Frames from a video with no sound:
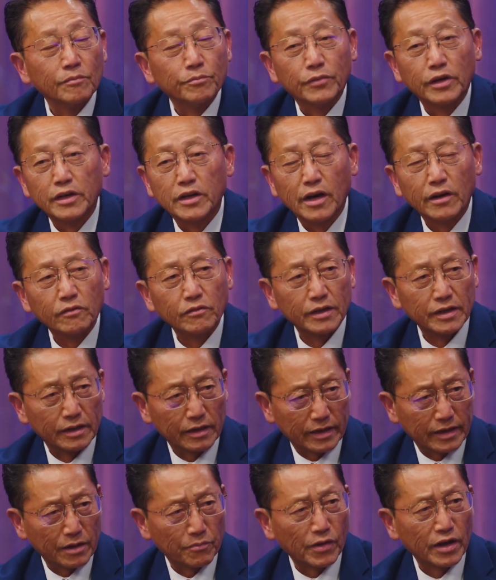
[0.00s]
But not only
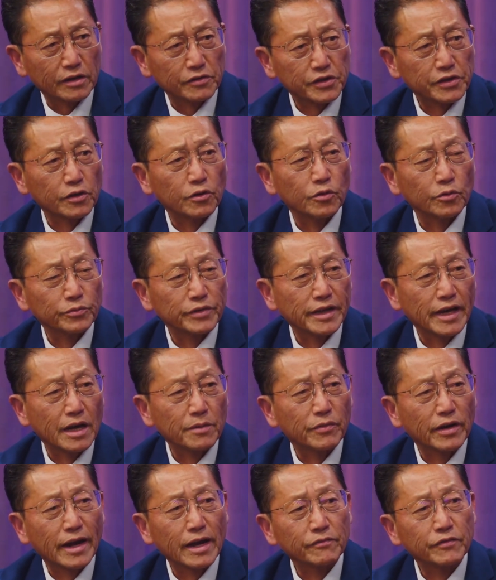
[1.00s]
am I a stay-at-home
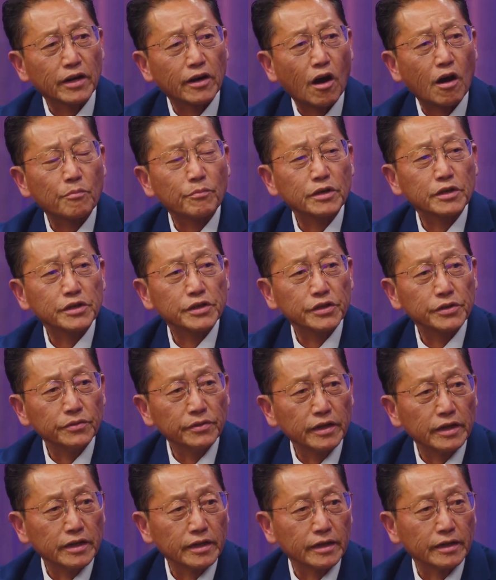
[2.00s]
dad, but I have that
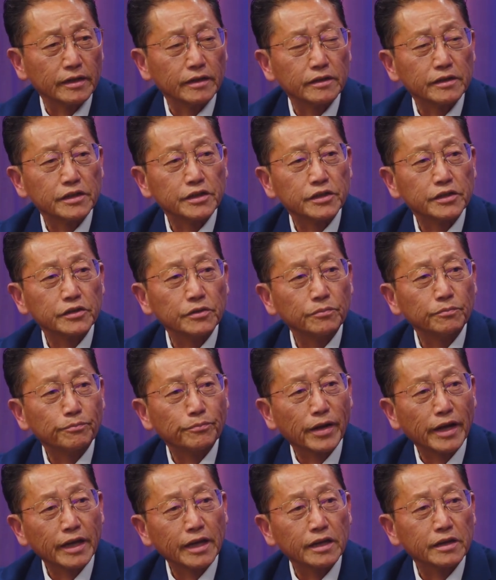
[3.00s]
opportunity to
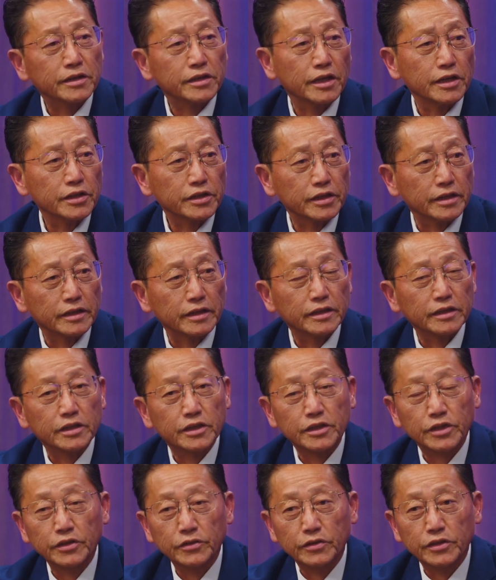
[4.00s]
pay attention and
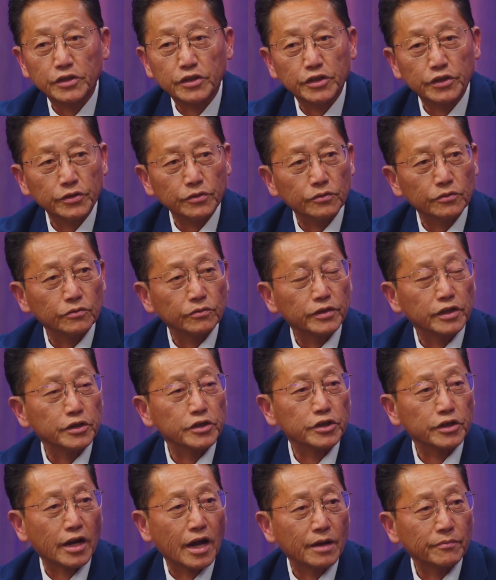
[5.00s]
to do the
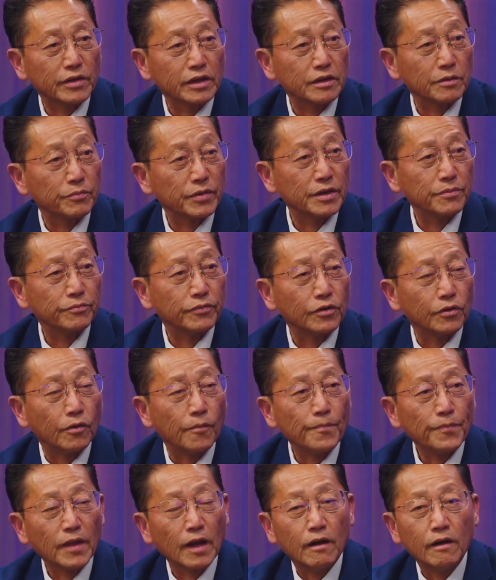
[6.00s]
job that the people
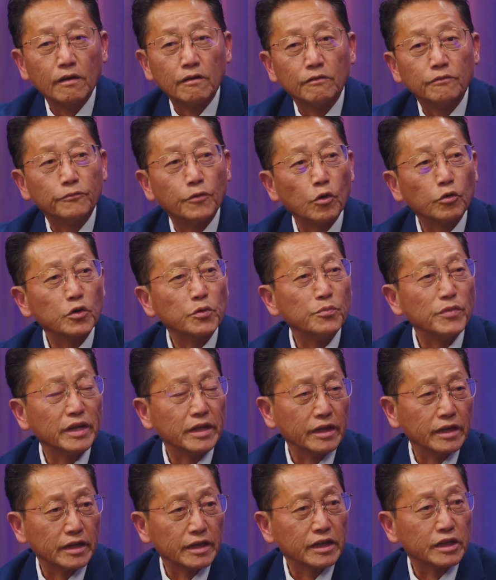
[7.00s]
voted me
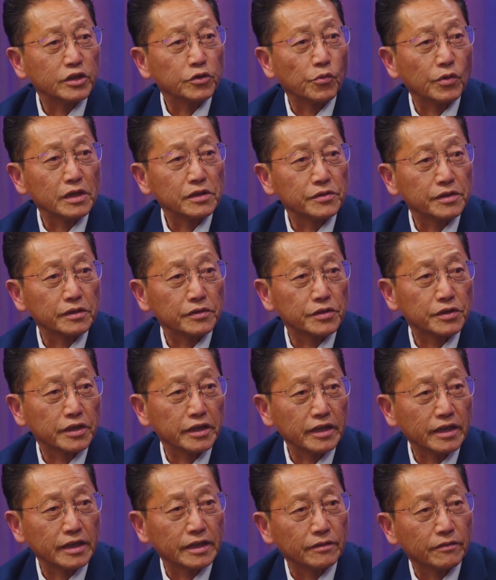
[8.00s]
in
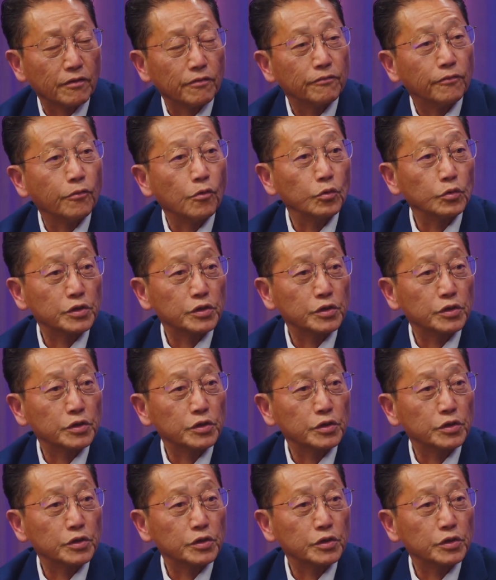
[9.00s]
2016 full